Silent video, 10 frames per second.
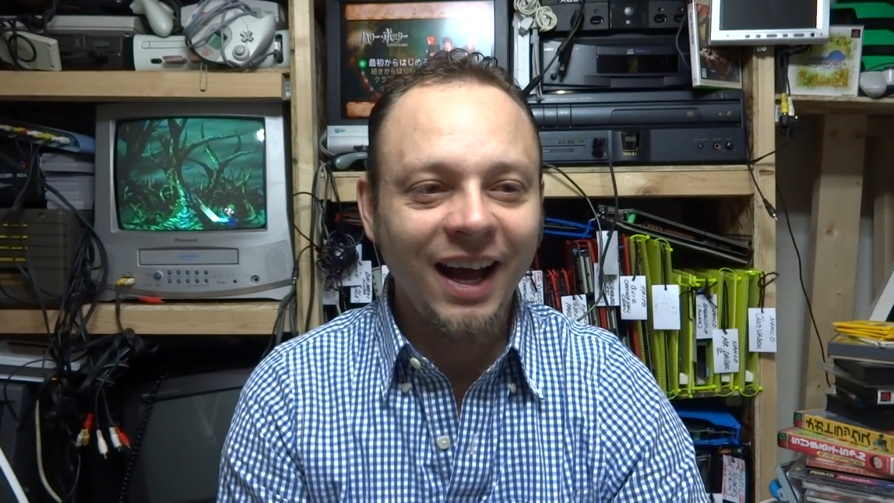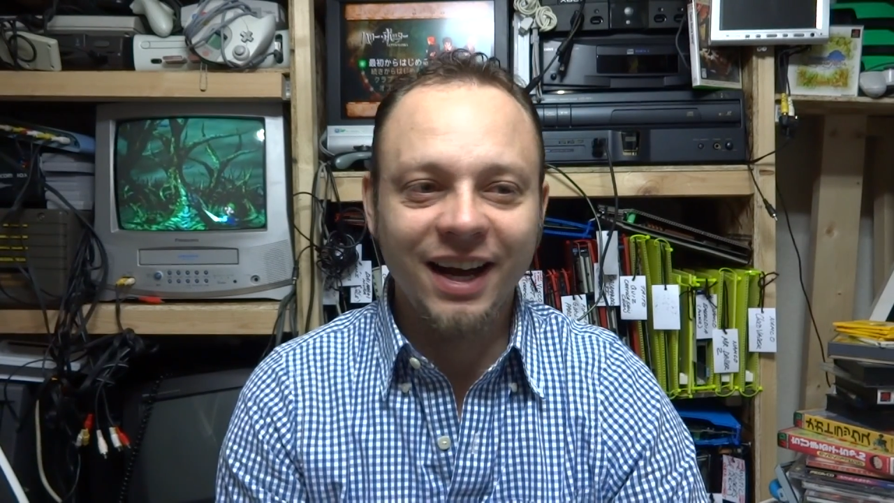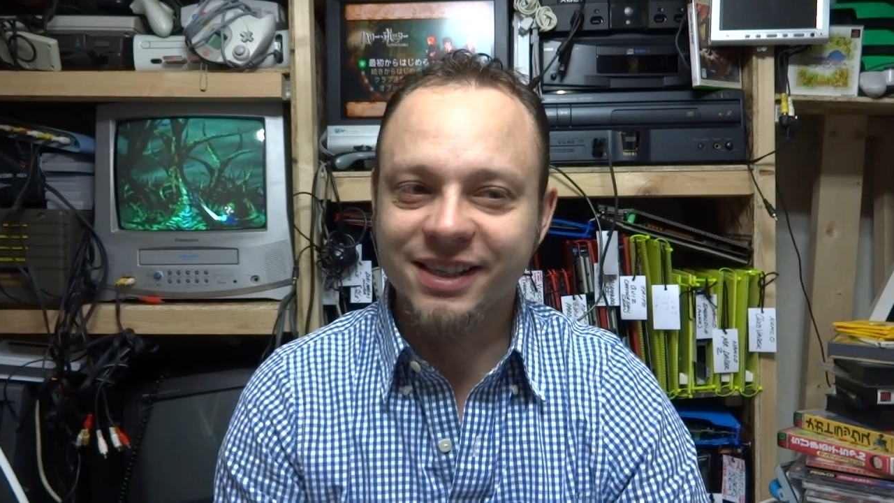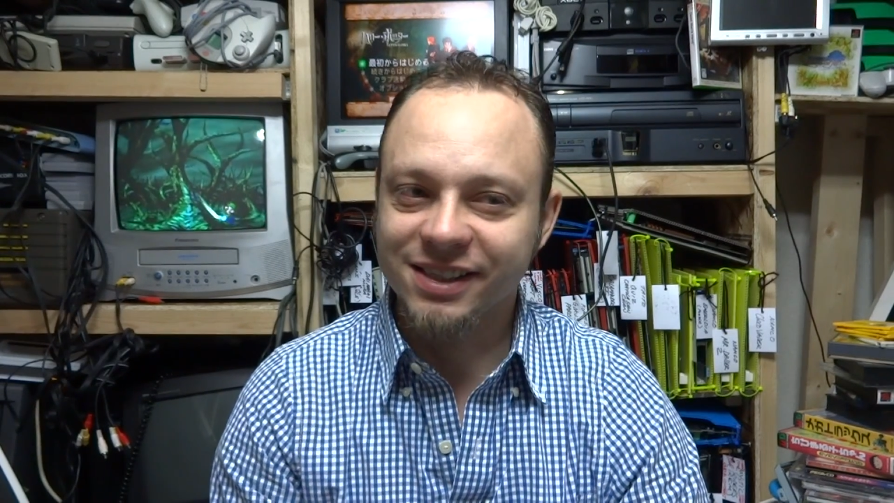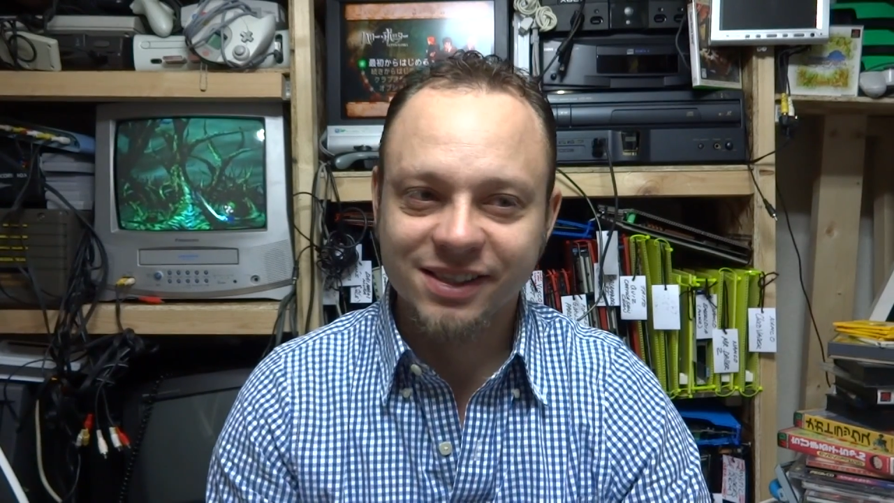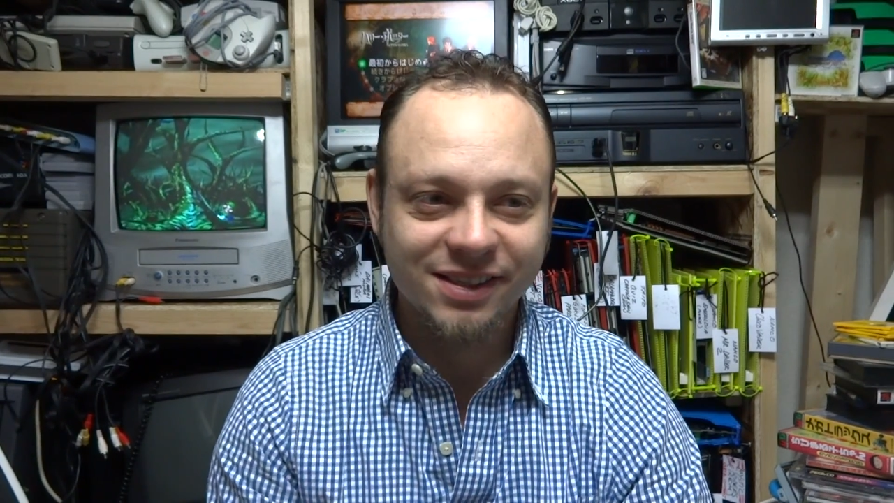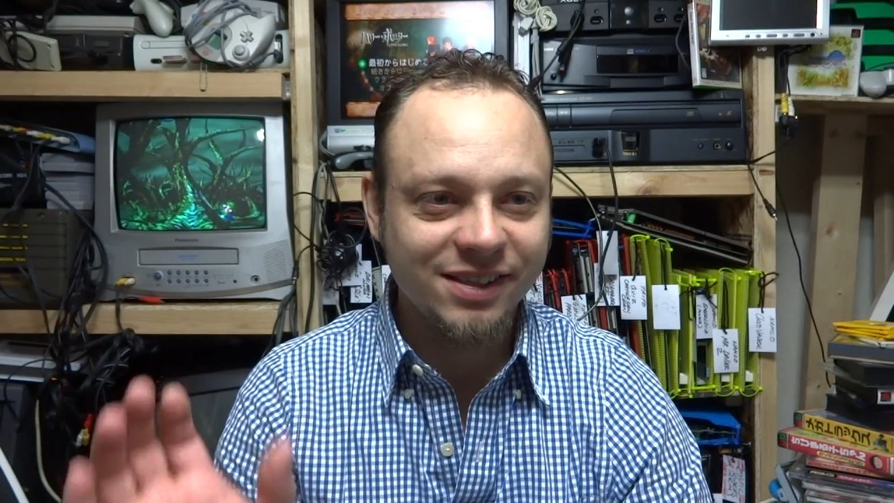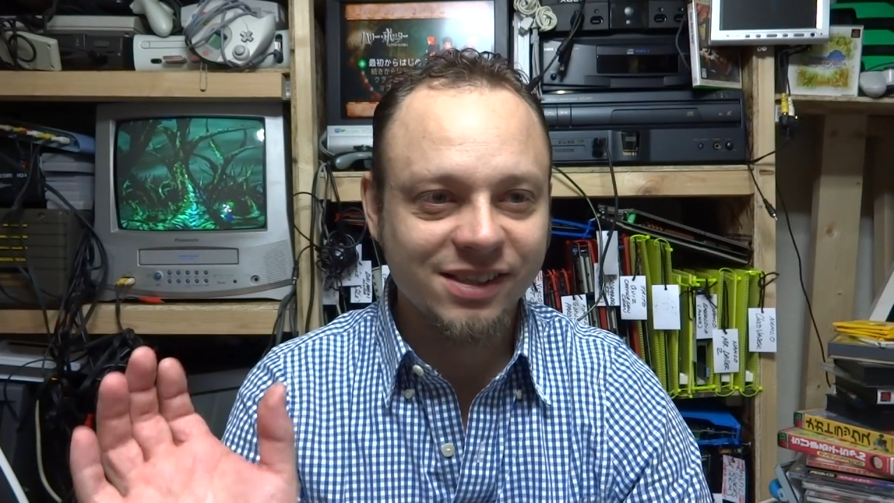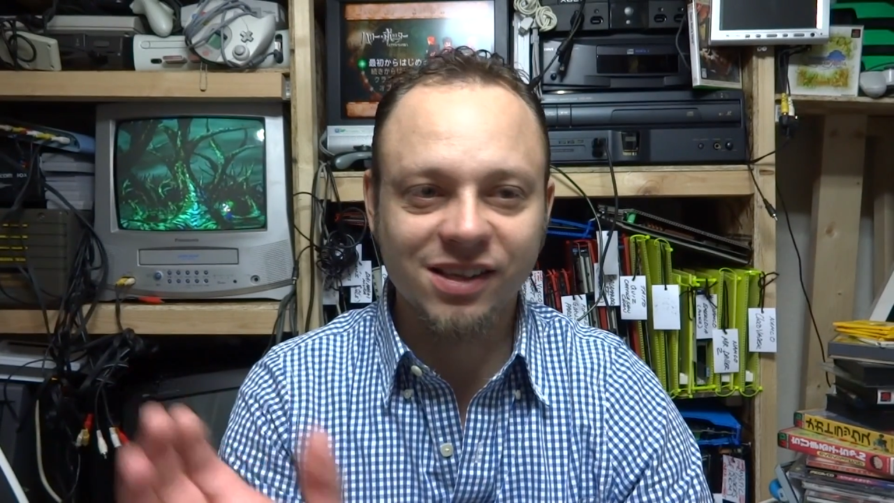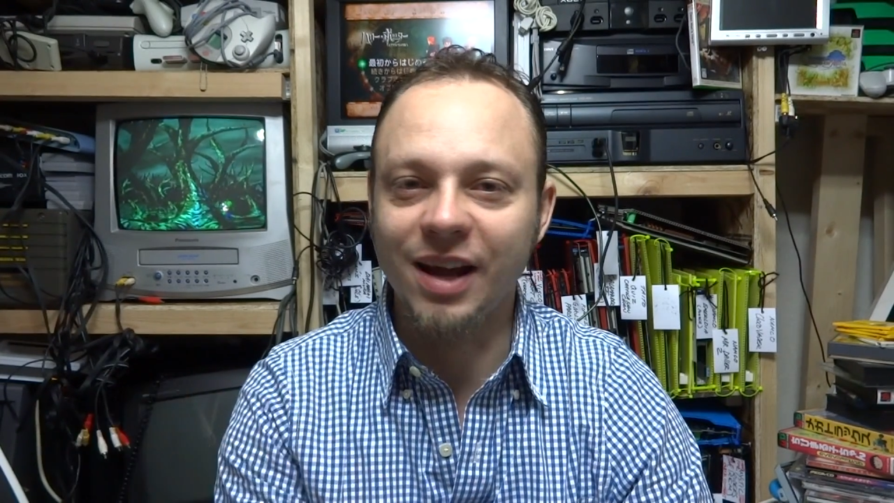I just
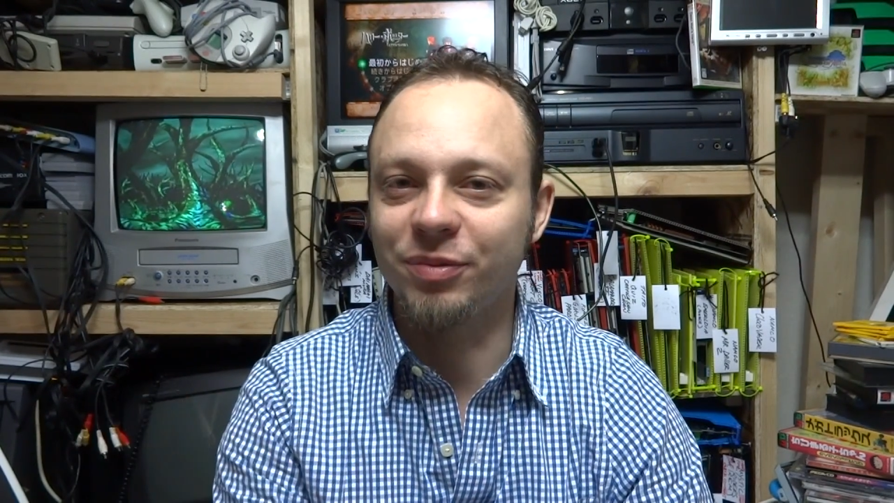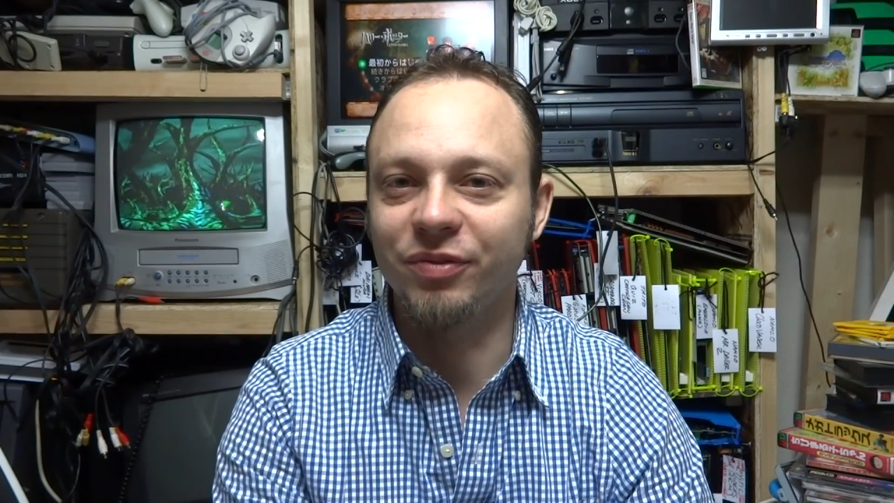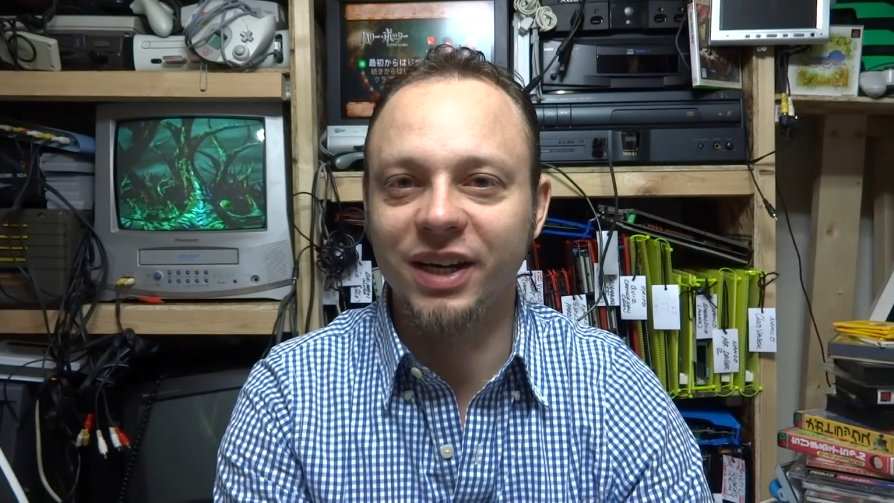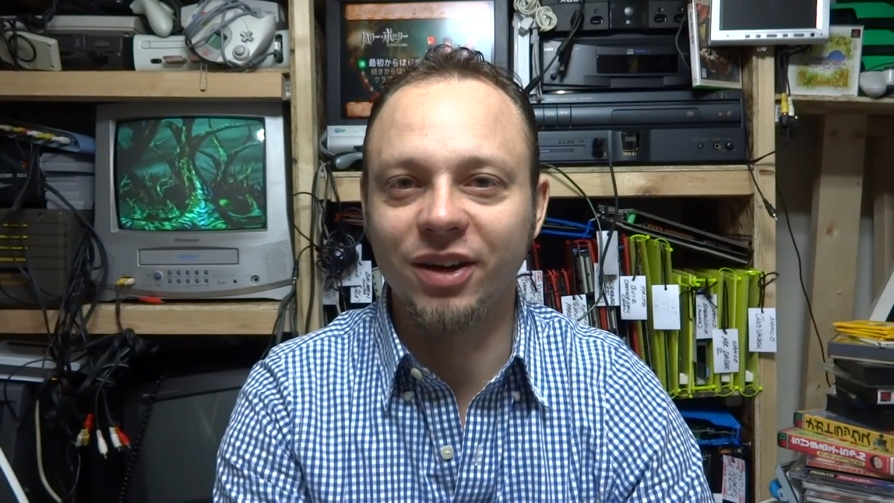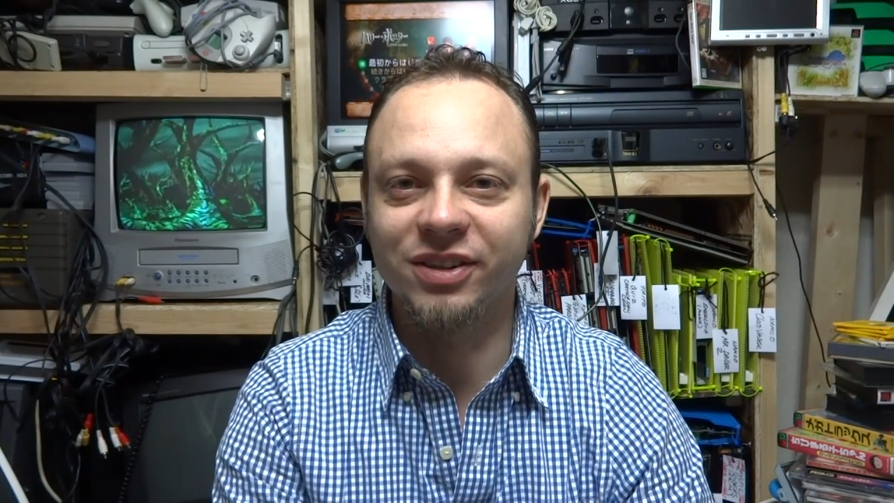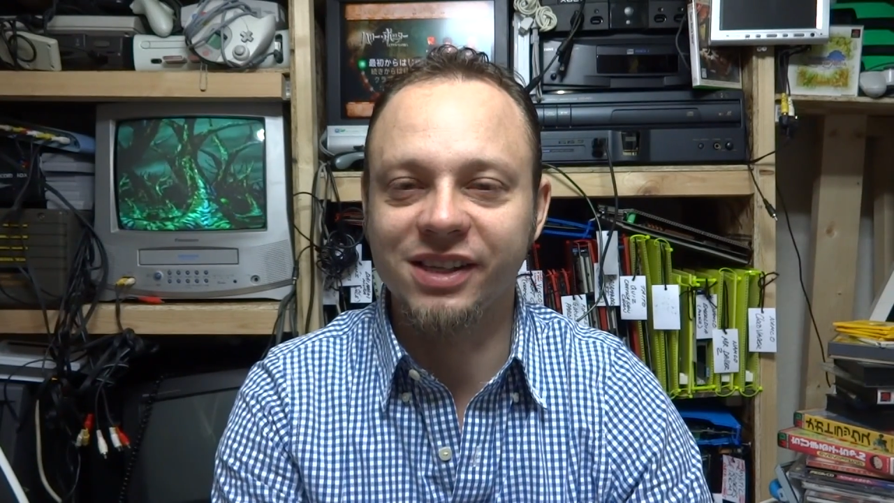slapped the videos